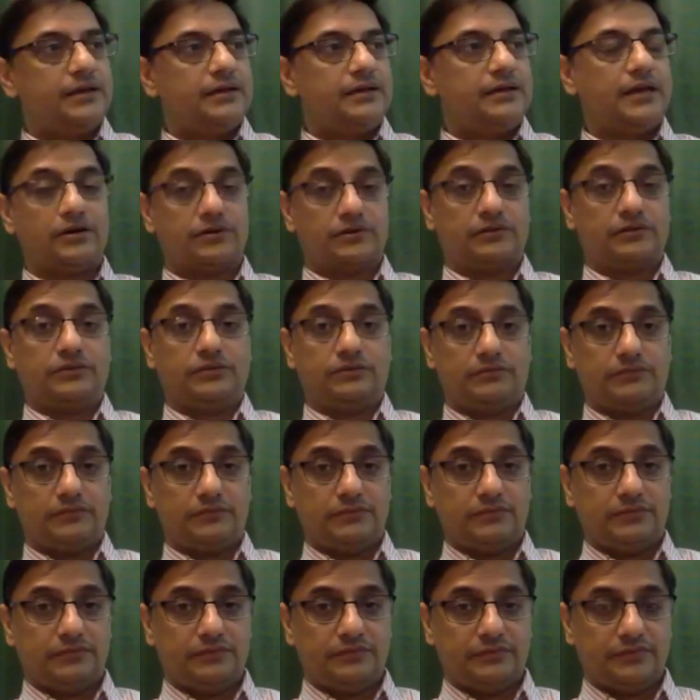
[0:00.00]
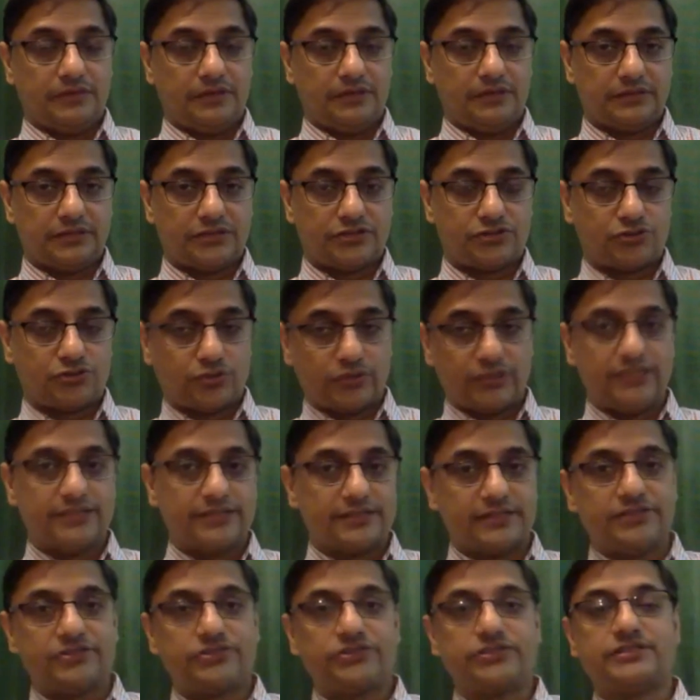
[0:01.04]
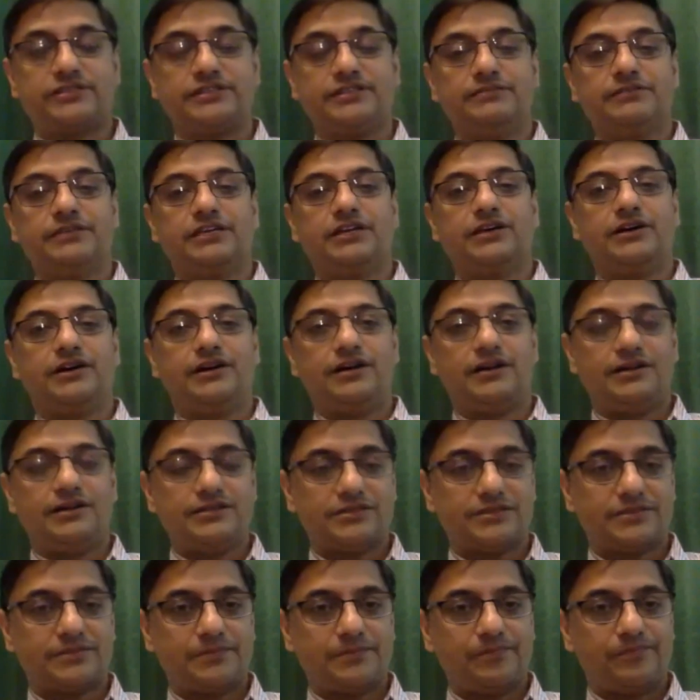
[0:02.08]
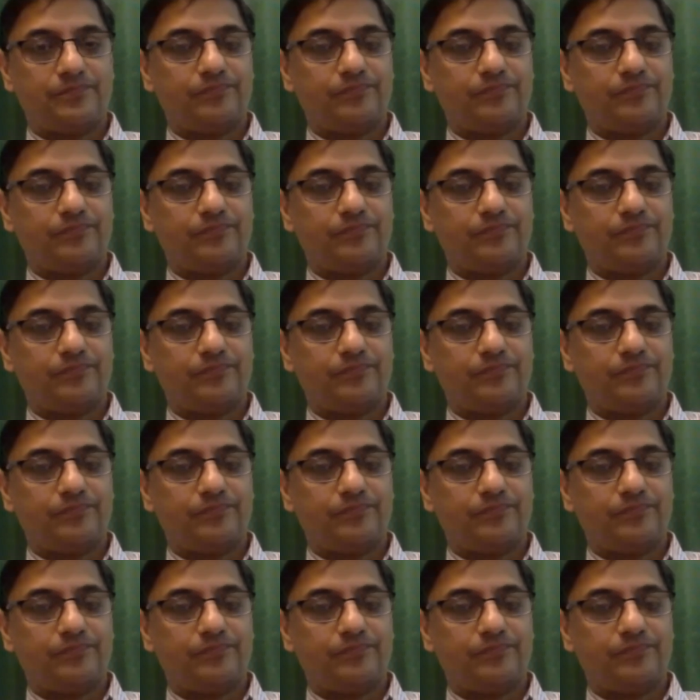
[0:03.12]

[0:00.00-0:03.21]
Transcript: Now, the story is interesting because